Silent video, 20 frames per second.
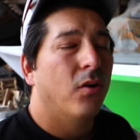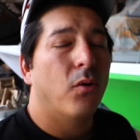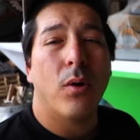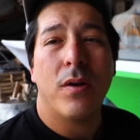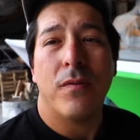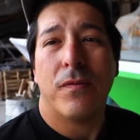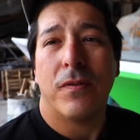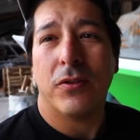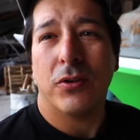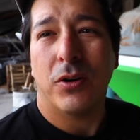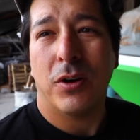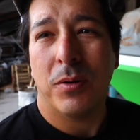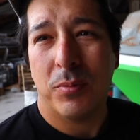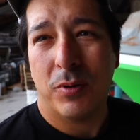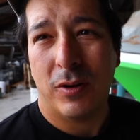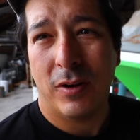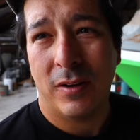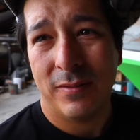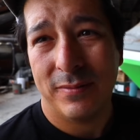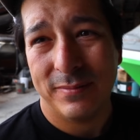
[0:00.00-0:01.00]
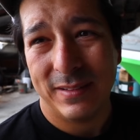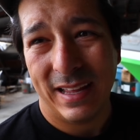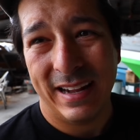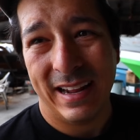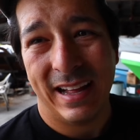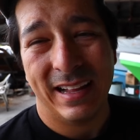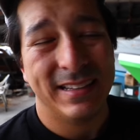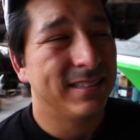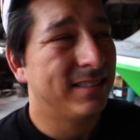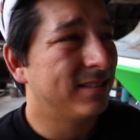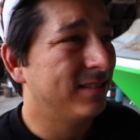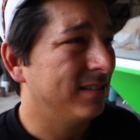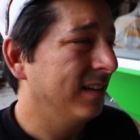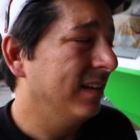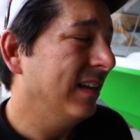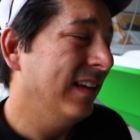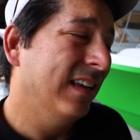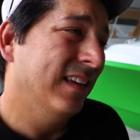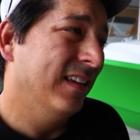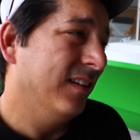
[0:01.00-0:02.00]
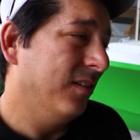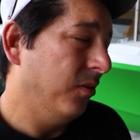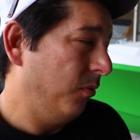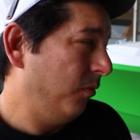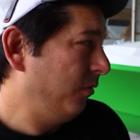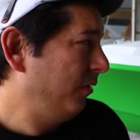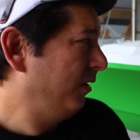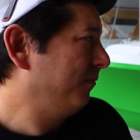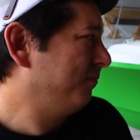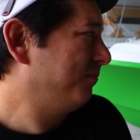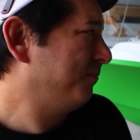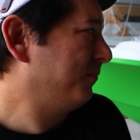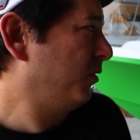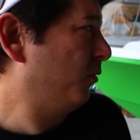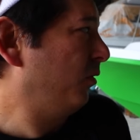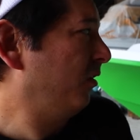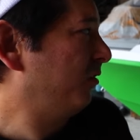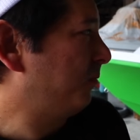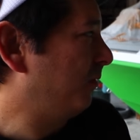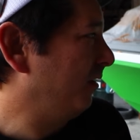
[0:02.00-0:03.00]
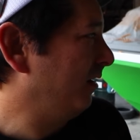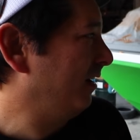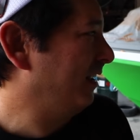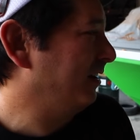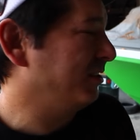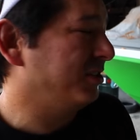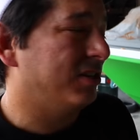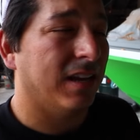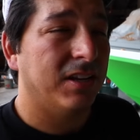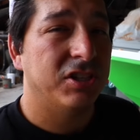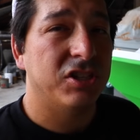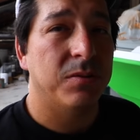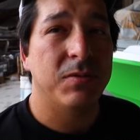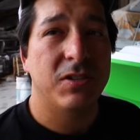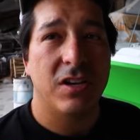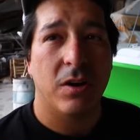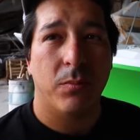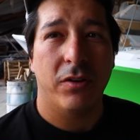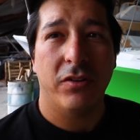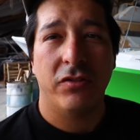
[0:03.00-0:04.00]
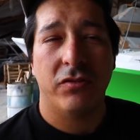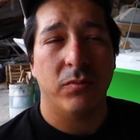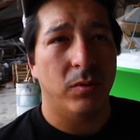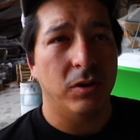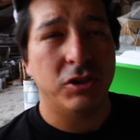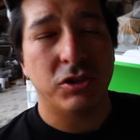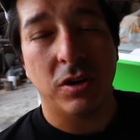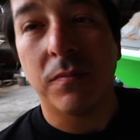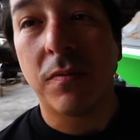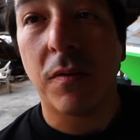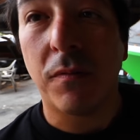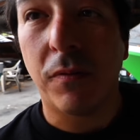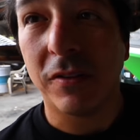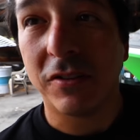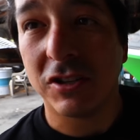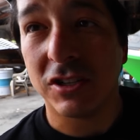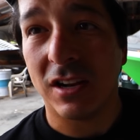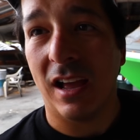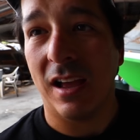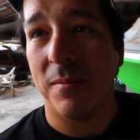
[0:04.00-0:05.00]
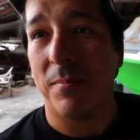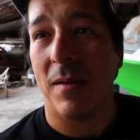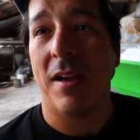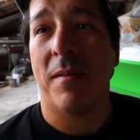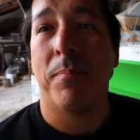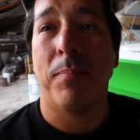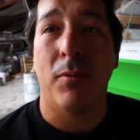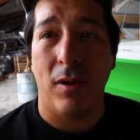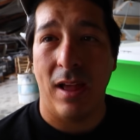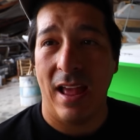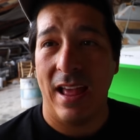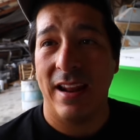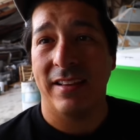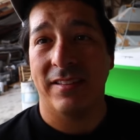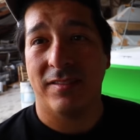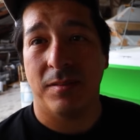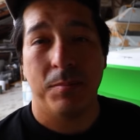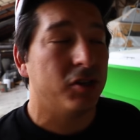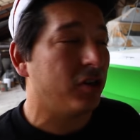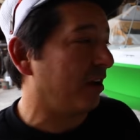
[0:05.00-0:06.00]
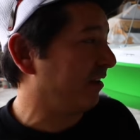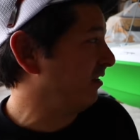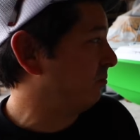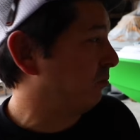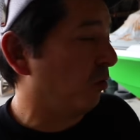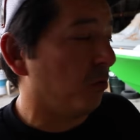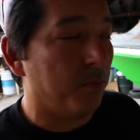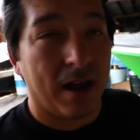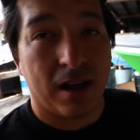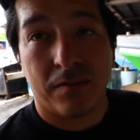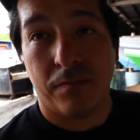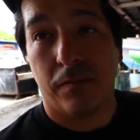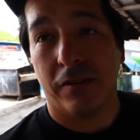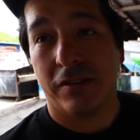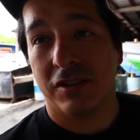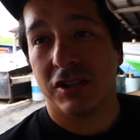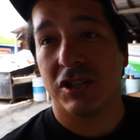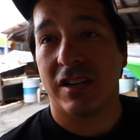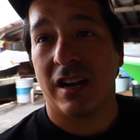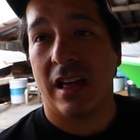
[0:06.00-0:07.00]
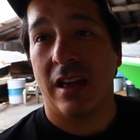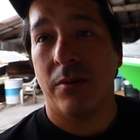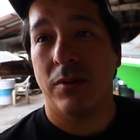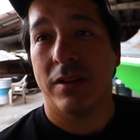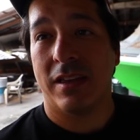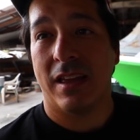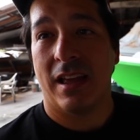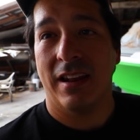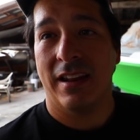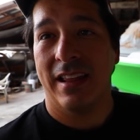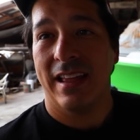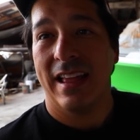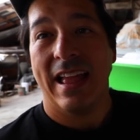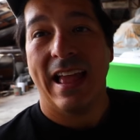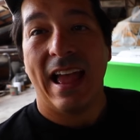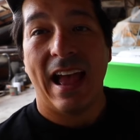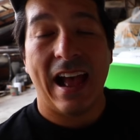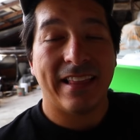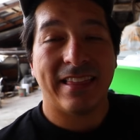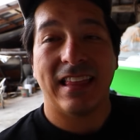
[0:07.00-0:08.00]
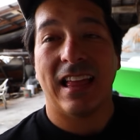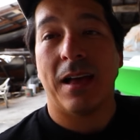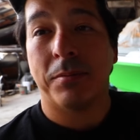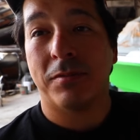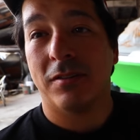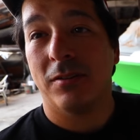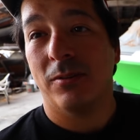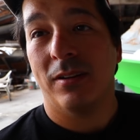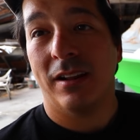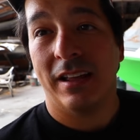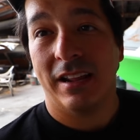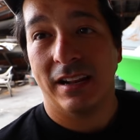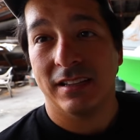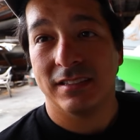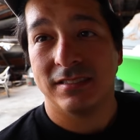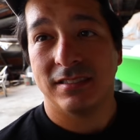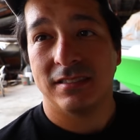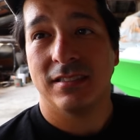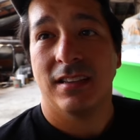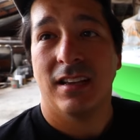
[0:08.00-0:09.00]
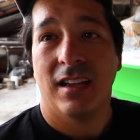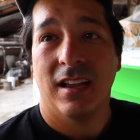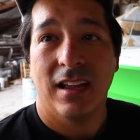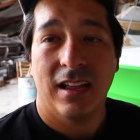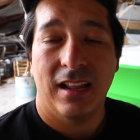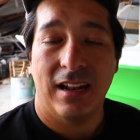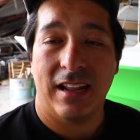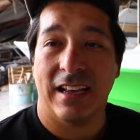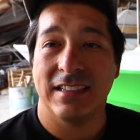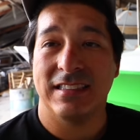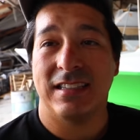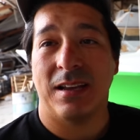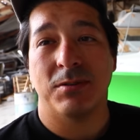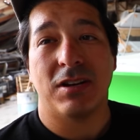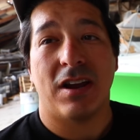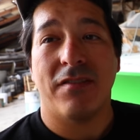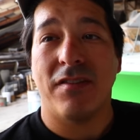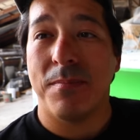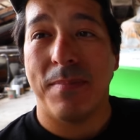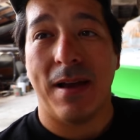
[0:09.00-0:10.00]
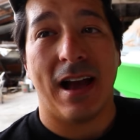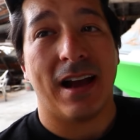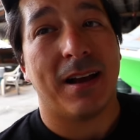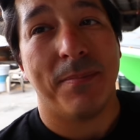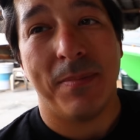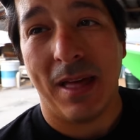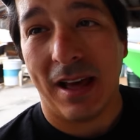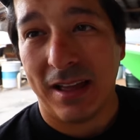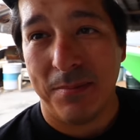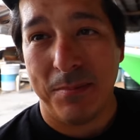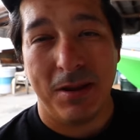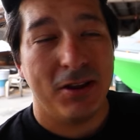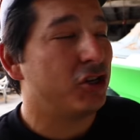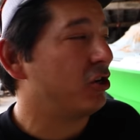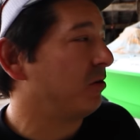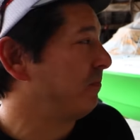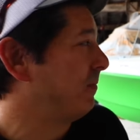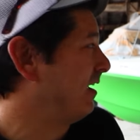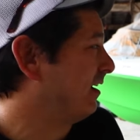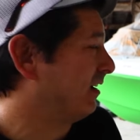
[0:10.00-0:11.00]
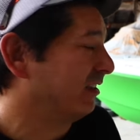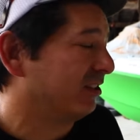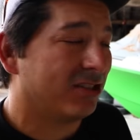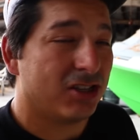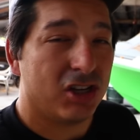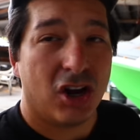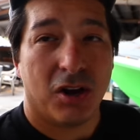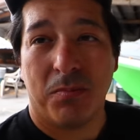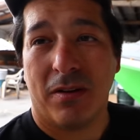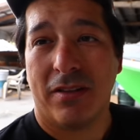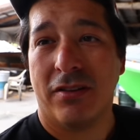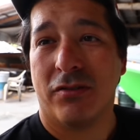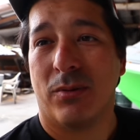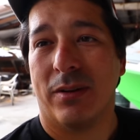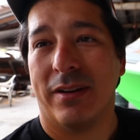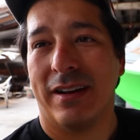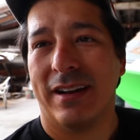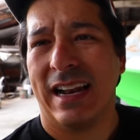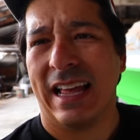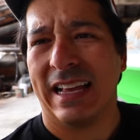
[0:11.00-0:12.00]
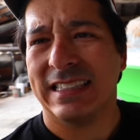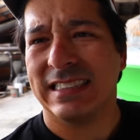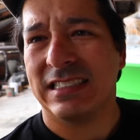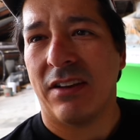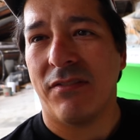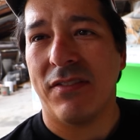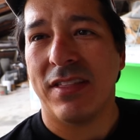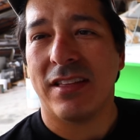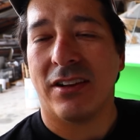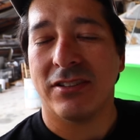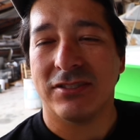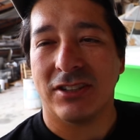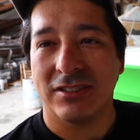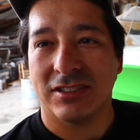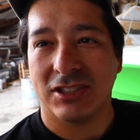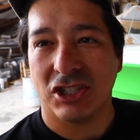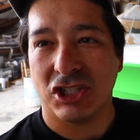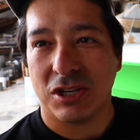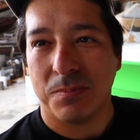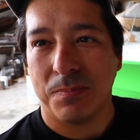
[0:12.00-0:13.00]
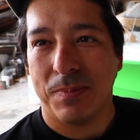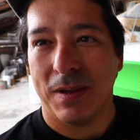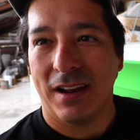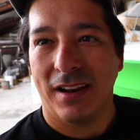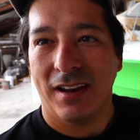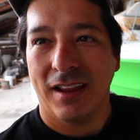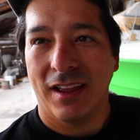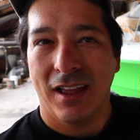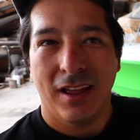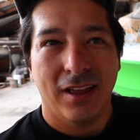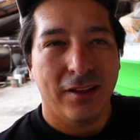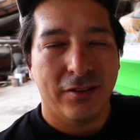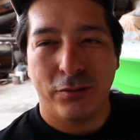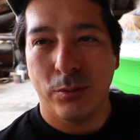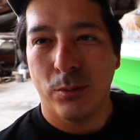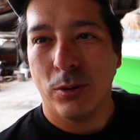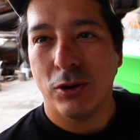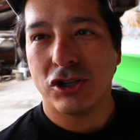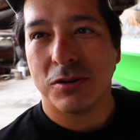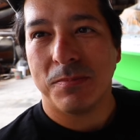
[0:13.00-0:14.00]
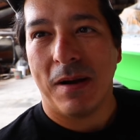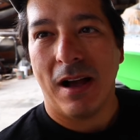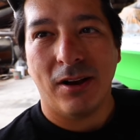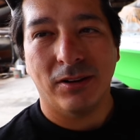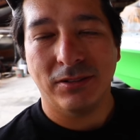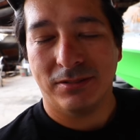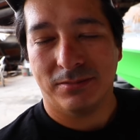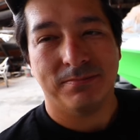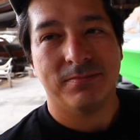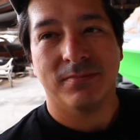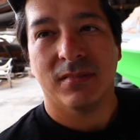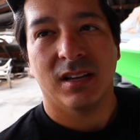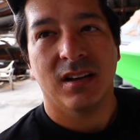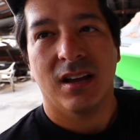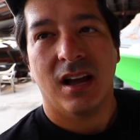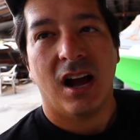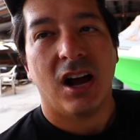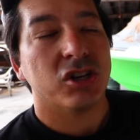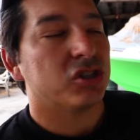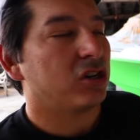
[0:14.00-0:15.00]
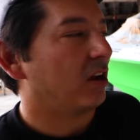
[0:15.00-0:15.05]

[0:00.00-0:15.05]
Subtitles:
waiting for the rub reel. And that's the worst part. And like Jim said, we're shooting for 4th of July. My plan is to be driving this boat back 4th of July weekend at the absolute latest. Like I said, I'm driving it back. I'm not going to be shipping it because Young Brothers want like $7,000 to ship it, 200 miles. I'll